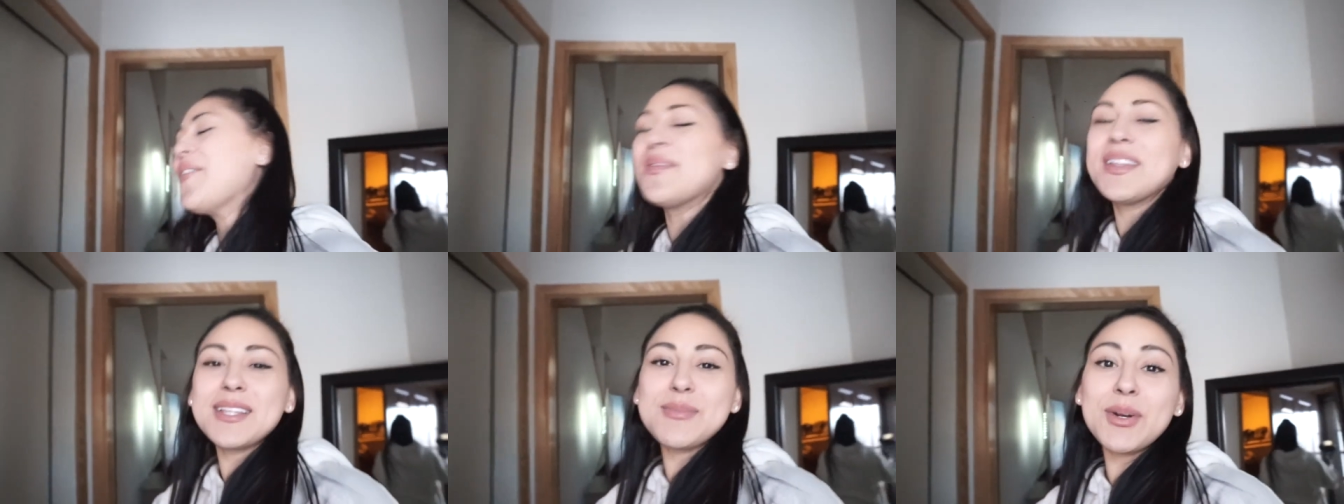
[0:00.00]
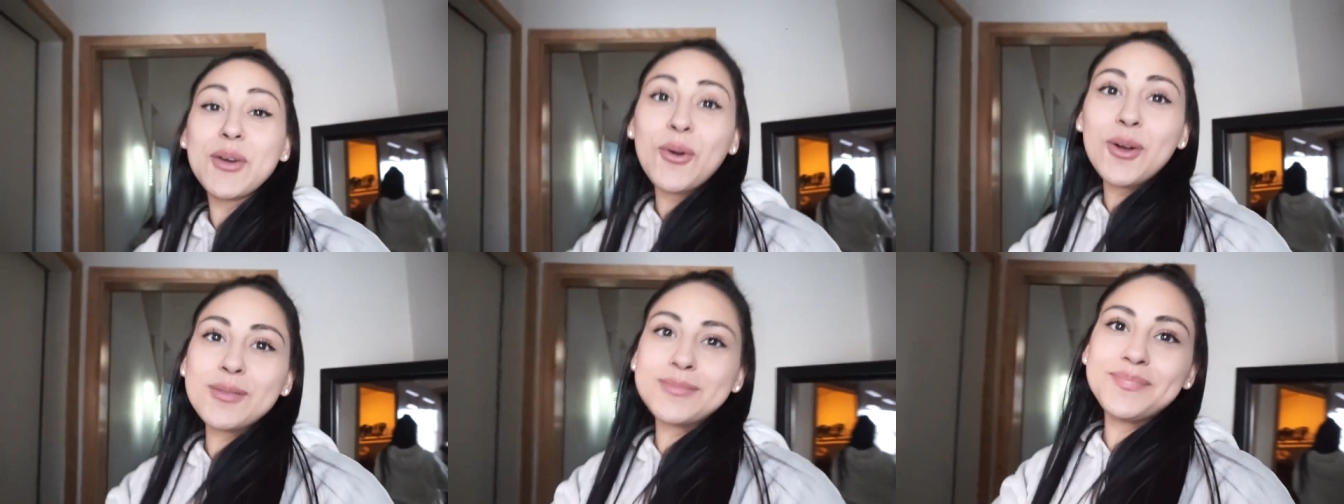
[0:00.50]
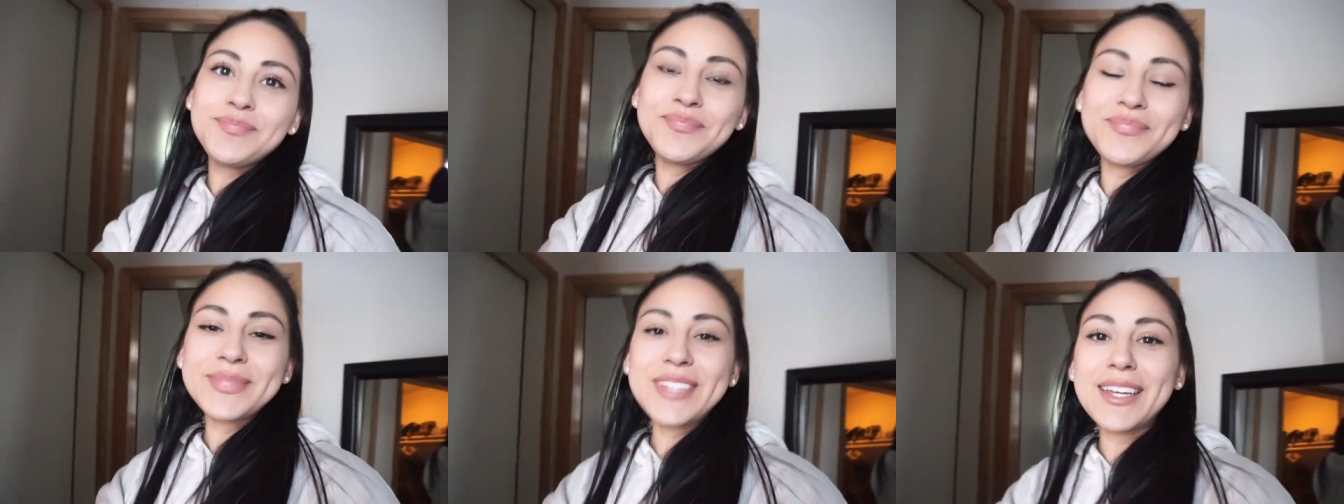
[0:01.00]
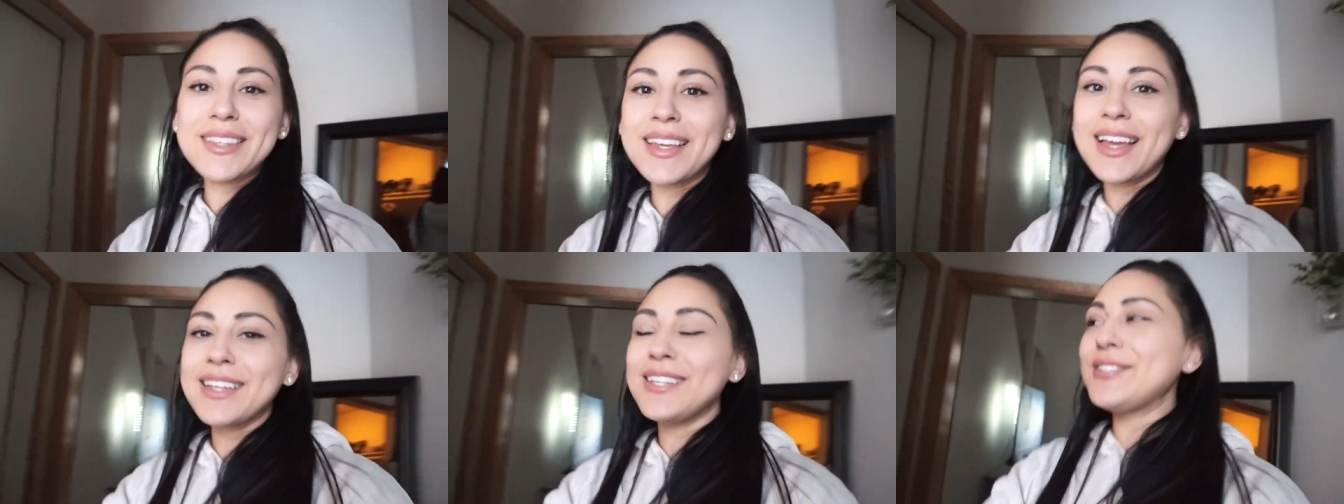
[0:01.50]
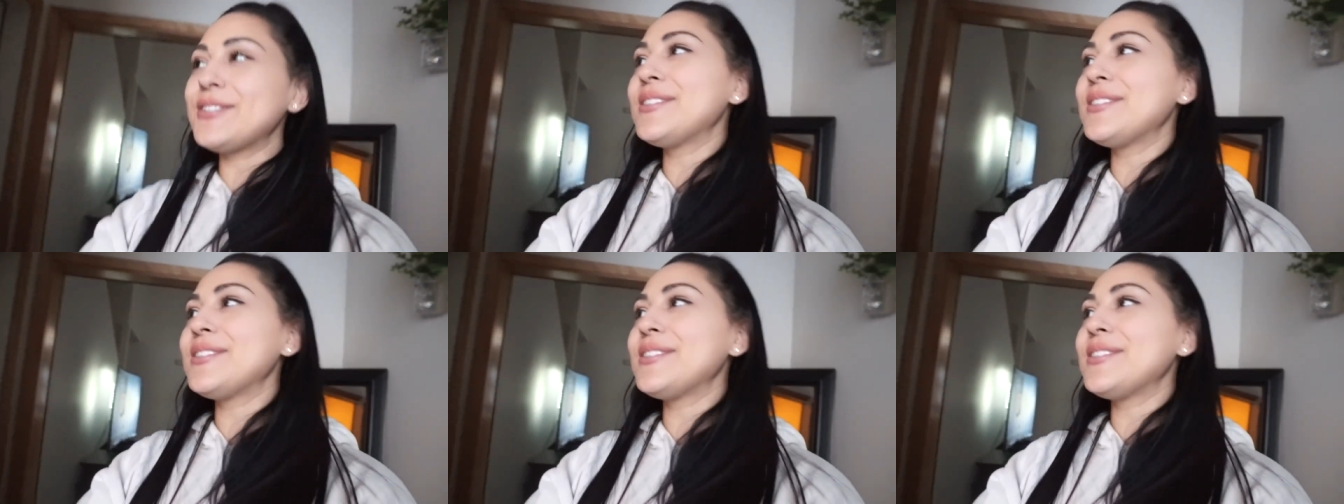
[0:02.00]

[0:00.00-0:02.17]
but that's pretty cool. Yeah, that you